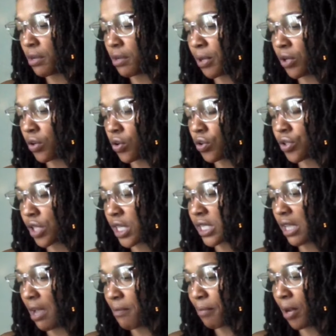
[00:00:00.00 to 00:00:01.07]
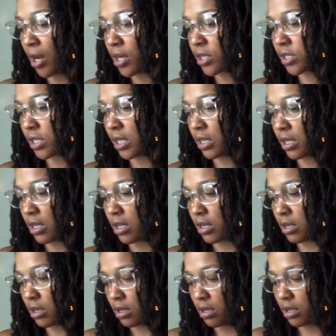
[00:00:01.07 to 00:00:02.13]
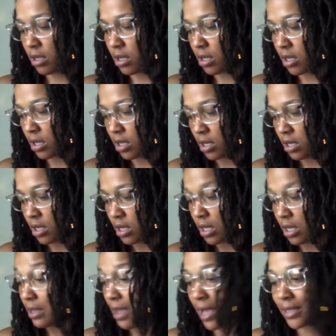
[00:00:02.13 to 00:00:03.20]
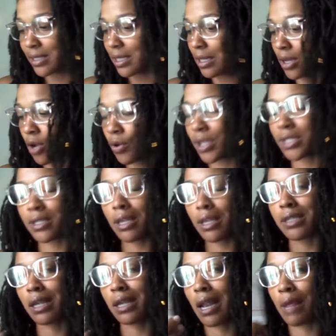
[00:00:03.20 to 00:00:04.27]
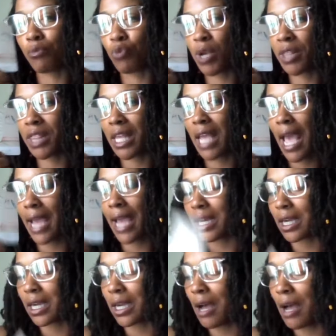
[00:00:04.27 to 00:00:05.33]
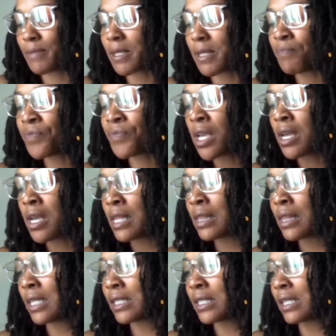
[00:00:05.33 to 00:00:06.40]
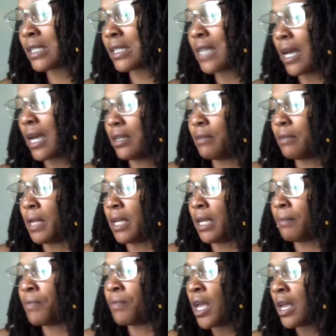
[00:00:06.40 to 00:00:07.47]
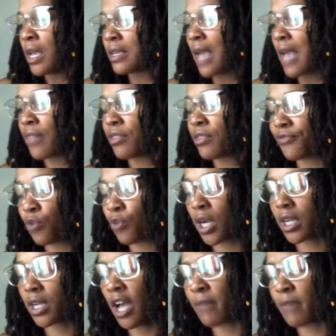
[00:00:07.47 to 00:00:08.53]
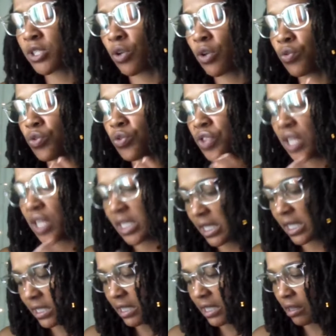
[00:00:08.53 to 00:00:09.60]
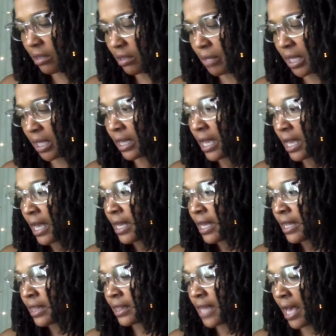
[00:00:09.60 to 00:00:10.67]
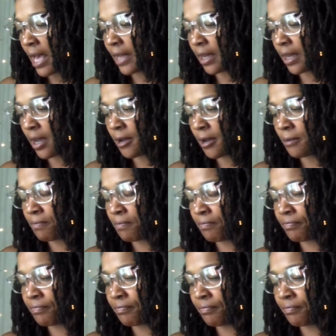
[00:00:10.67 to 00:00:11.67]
of pentacles is a person? Yeah, see, no, it's, it's it, with the eight of cups, this is telling me, yeah, and the four of cups. So this is telling me that, um,